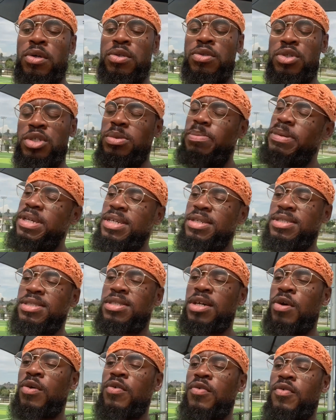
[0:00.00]
Just be
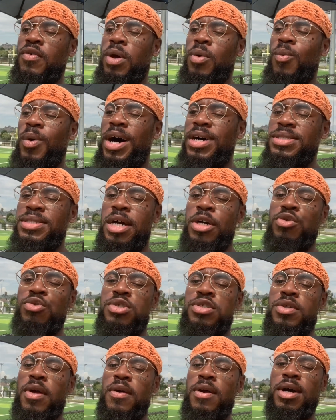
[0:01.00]
yourself and watch how you
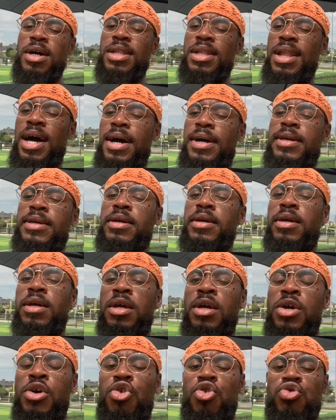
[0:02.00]
start unlocking
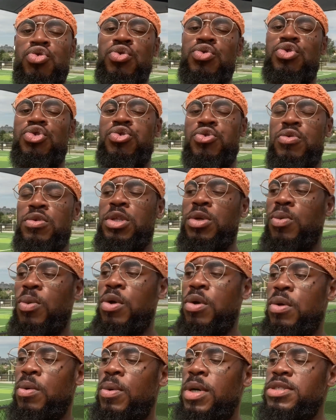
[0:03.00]
who you truly
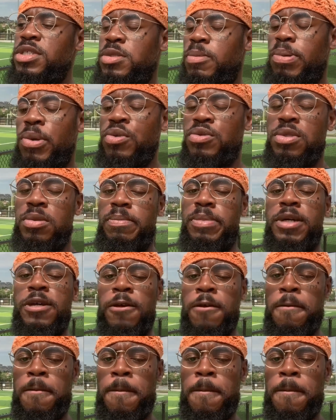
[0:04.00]
were, what's supposed to be.